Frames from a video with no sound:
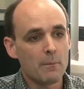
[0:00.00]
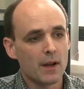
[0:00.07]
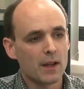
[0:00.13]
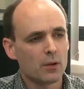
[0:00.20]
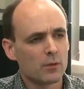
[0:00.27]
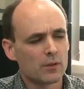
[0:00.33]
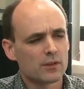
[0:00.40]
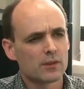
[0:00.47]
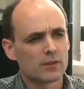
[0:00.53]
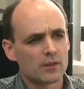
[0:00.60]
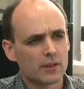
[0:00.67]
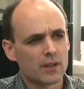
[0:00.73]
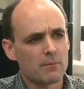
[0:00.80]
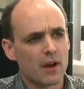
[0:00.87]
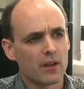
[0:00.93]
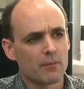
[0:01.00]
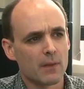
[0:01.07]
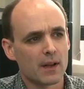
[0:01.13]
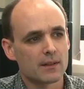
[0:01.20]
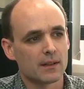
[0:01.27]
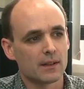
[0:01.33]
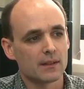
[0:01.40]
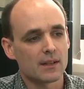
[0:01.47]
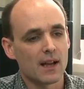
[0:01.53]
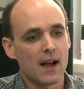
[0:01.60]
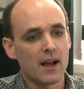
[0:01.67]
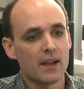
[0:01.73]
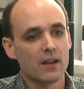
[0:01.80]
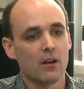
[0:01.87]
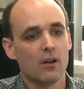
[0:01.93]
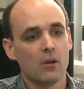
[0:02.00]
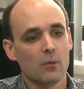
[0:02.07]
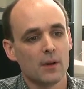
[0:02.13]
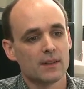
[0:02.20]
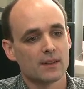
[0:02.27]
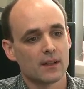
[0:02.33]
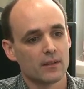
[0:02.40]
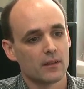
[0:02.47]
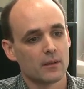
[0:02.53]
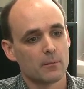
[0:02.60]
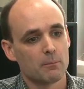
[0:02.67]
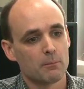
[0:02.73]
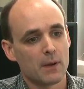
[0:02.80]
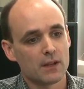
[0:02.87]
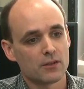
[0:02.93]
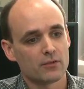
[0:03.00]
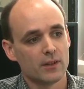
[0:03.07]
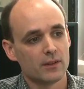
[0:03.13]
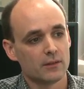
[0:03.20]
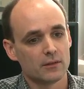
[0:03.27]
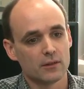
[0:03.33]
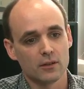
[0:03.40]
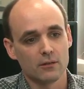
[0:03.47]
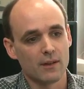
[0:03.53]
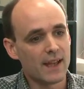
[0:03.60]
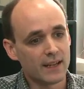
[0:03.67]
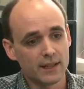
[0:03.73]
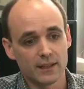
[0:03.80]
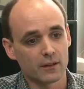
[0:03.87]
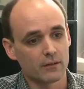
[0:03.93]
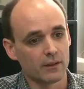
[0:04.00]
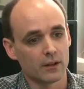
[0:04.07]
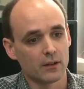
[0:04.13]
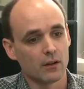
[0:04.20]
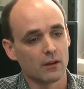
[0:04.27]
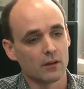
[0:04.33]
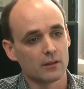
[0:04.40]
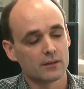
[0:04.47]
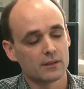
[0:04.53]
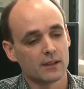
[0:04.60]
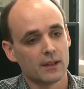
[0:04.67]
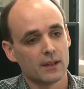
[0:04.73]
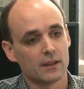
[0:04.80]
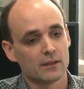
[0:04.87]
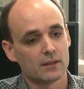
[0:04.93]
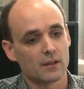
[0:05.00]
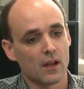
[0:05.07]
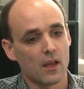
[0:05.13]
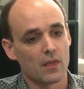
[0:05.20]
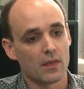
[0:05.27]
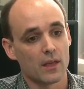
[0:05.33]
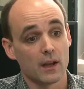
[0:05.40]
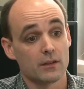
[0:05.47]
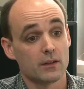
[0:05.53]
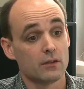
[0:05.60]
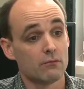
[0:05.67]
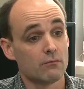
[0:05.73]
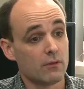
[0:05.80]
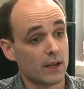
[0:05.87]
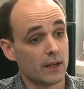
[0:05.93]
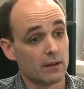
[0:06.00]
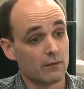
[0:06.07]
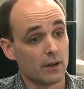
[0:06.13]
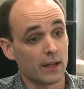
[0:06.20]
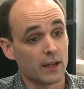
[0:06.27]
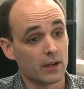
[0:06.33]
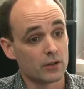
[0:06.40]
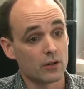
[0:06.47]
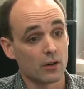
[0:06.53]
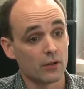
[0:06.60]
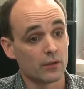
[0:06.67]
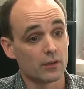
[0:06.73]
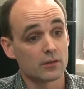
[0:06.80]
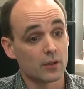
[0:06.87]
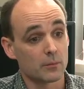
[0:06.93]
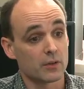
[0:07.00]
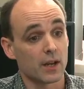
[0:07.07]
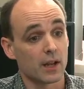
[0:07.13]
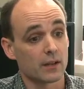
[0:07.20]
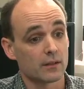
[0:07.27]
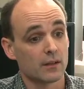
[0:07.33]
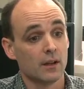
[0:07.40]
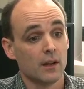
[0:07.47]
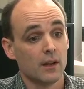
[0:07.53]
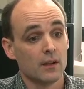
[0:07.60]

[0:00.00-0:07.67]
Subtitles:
might you want to study mathematics? I always say the best reason to do any degree course is that you really, really enjoy the subject.